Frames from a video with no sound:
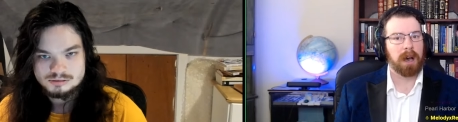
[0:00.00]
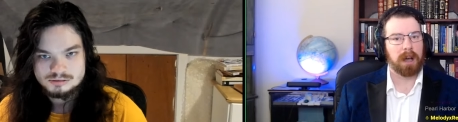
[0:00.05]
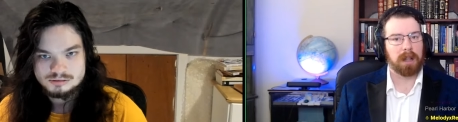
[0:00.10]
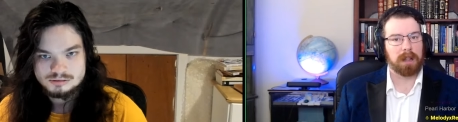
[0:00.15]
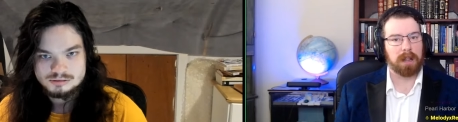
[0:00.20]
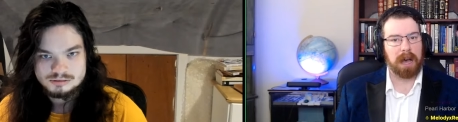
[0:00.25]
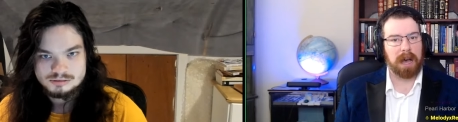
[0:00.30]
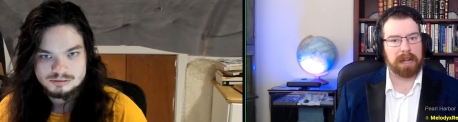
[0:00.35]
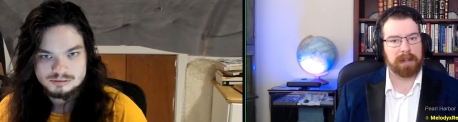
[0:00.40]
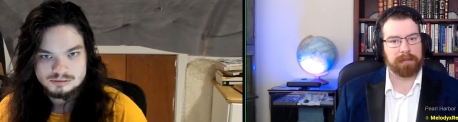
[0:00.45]
Speaker 1: a
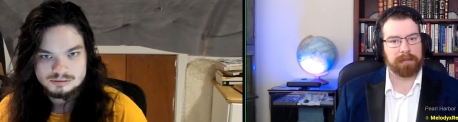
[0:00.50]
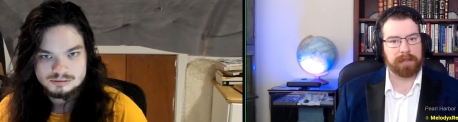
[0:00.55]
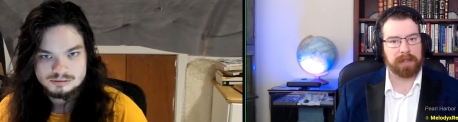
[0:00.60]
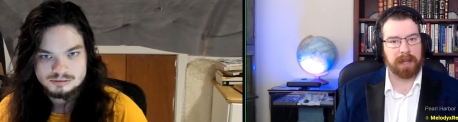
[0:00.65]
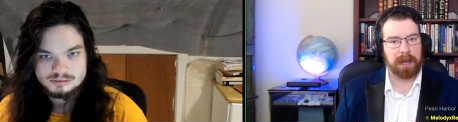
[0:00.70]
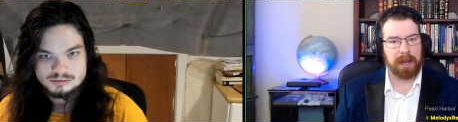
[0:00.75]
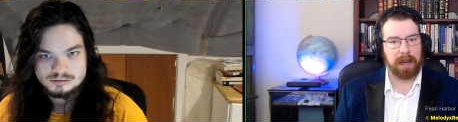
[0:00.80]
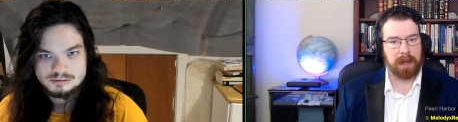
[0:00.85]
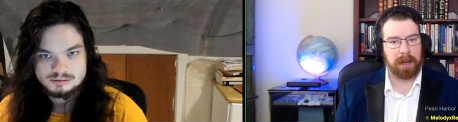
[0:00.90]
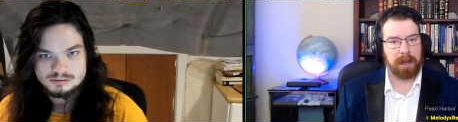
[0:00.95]
lot of
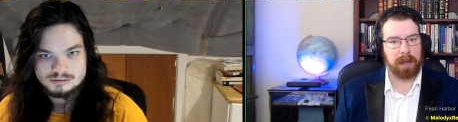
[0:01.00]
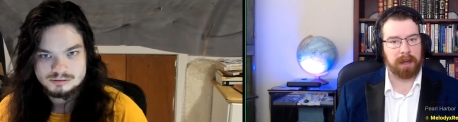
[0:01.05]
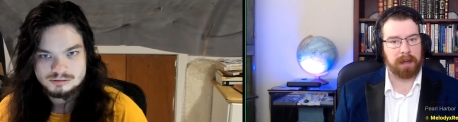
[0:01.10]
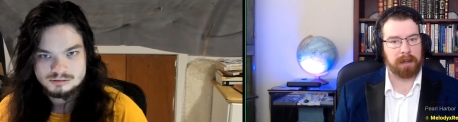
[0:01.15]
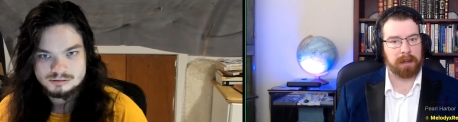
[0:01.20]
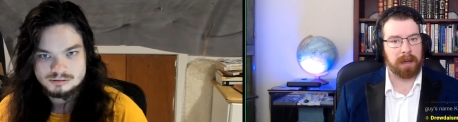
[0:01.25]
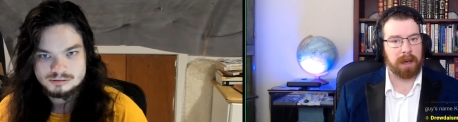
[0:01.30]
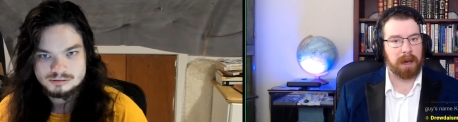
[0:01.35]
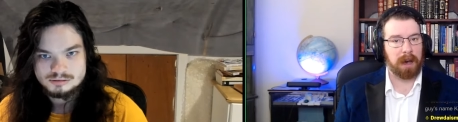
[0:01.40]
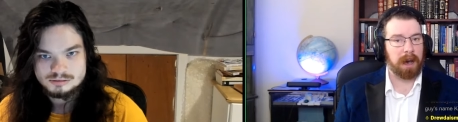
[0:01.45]
the
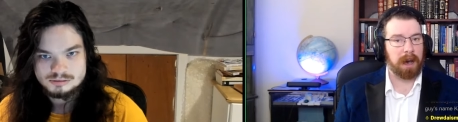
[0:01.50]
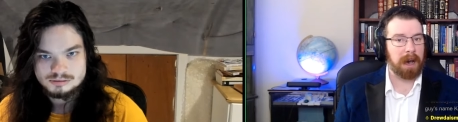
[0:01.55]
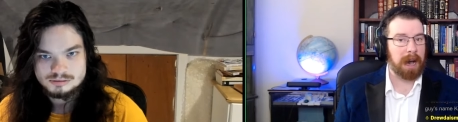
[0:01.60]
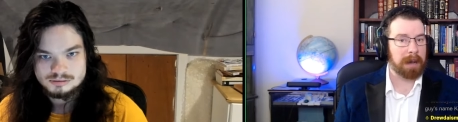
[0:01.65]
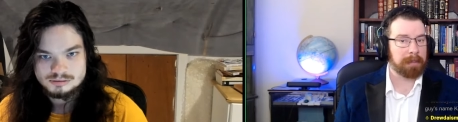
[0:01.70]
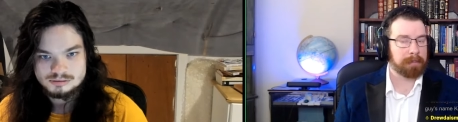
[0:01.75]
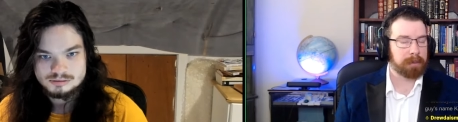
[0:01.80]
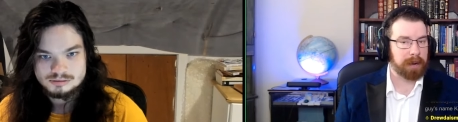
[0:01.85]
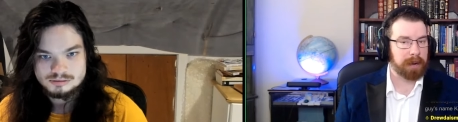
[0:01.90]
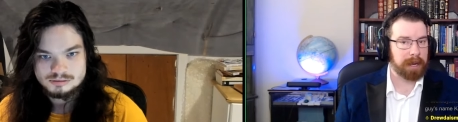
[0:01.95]
uh,
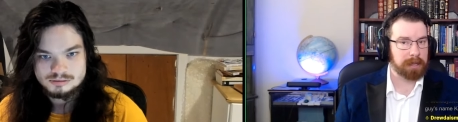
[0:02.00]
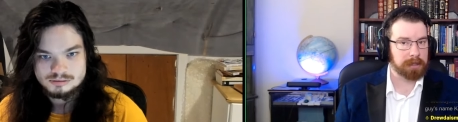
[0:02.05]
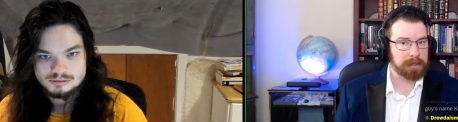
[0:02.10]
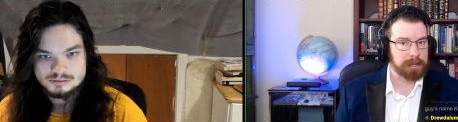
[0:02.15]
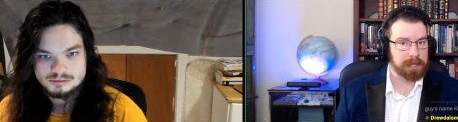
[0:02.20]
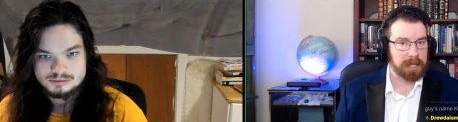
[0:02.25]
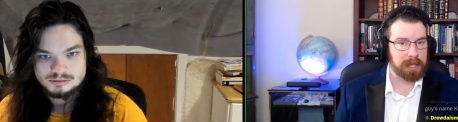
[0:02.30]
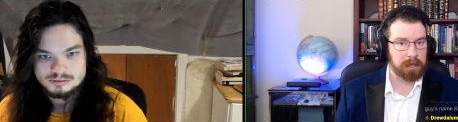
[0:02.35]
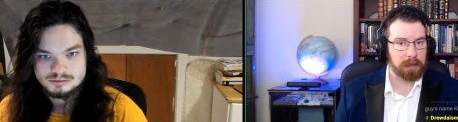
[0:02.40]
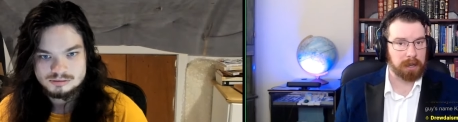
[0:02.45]
operators in
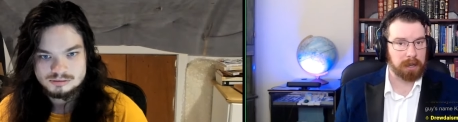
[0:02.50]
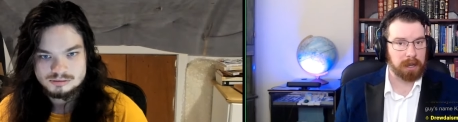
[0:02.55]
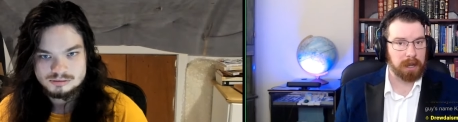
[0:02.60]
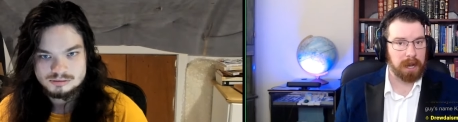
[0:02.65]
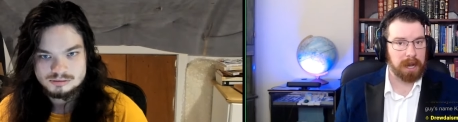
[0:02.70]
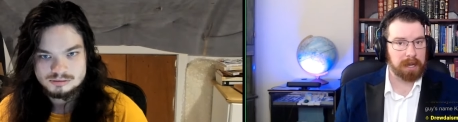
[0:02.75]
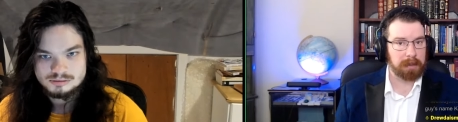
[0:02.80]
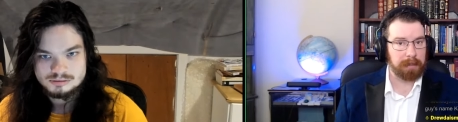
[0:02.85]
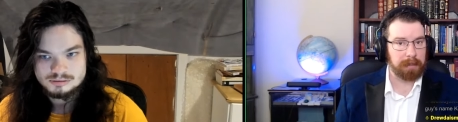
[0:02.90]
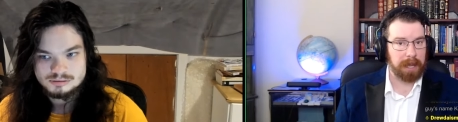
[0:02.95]
your
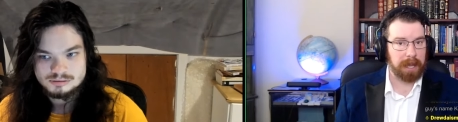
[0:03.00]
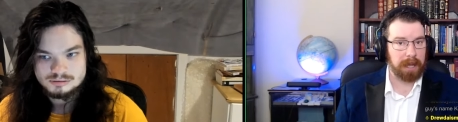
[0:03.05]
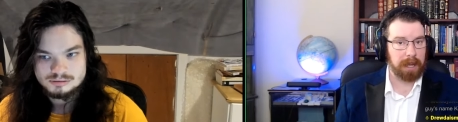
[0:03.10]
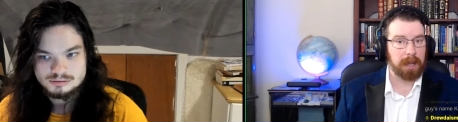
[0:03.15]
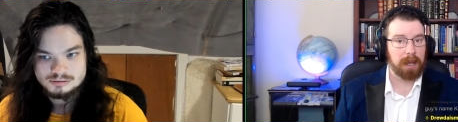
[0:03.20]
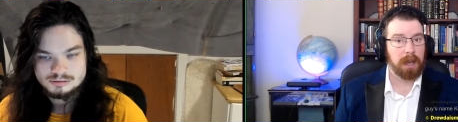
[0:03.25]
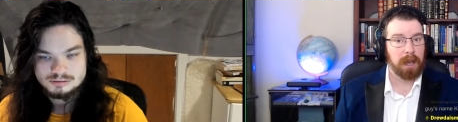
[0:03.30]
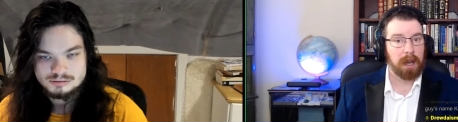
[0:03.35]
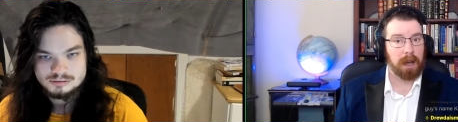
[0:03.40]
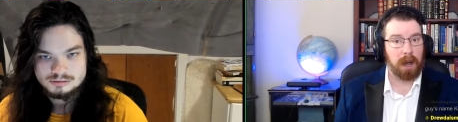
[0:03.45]
economy
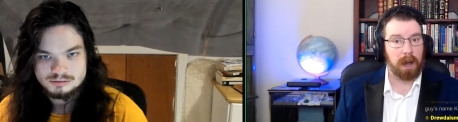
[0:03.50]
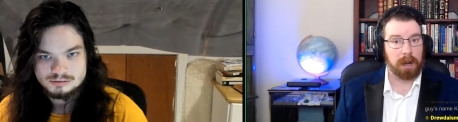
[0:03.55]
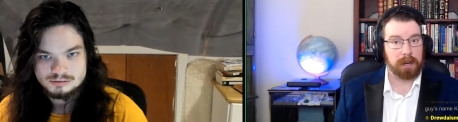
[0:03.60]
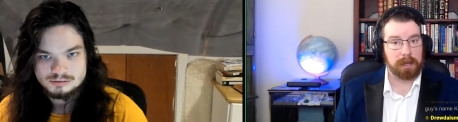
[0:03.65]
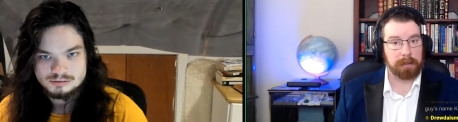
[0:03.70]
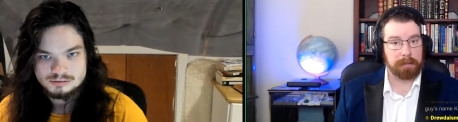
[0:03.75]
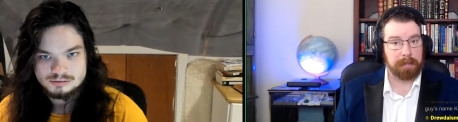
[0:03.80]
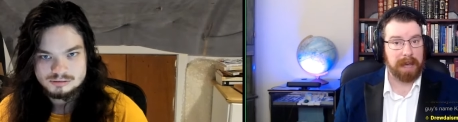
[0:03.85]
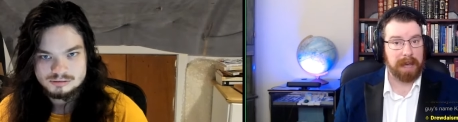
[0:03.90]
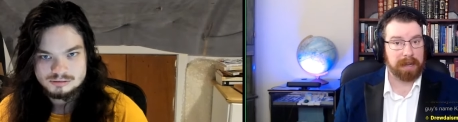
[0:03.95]
are
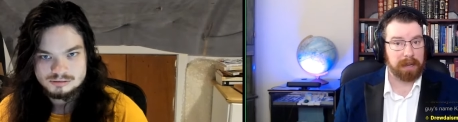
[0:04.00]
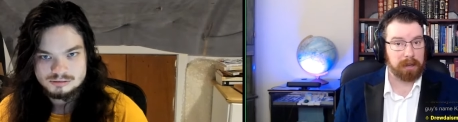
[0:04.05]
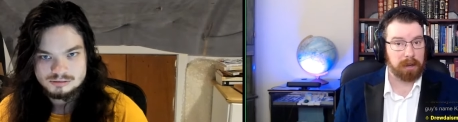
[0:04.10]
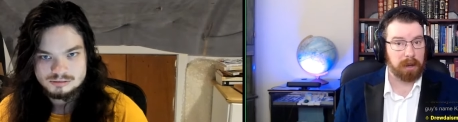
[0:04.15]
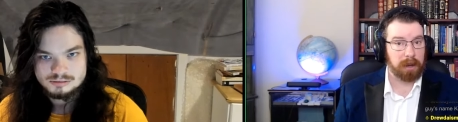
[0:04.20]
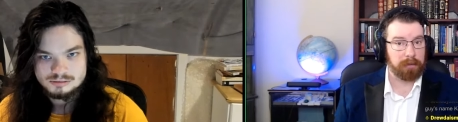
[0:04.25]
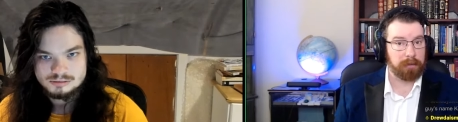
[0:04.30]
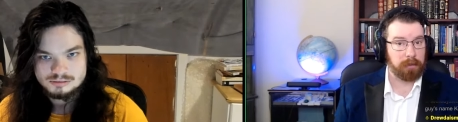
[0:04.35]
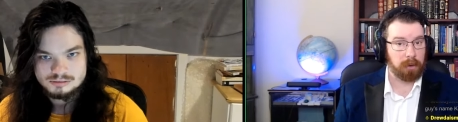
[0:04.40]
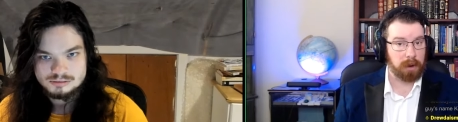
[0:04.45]
dependent on
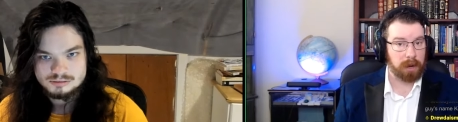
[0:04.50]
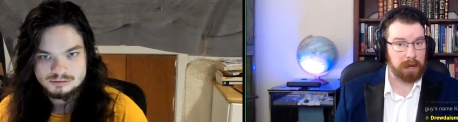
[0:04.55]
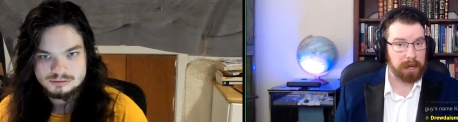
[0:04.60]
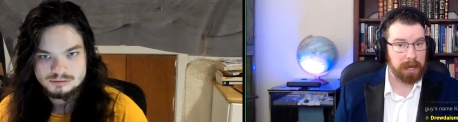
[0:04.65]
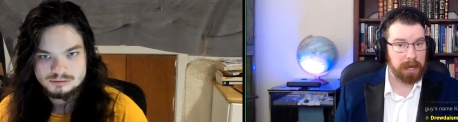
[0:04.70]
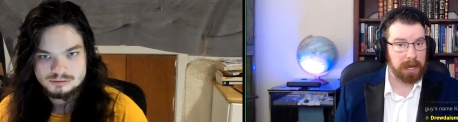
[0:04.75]
foreign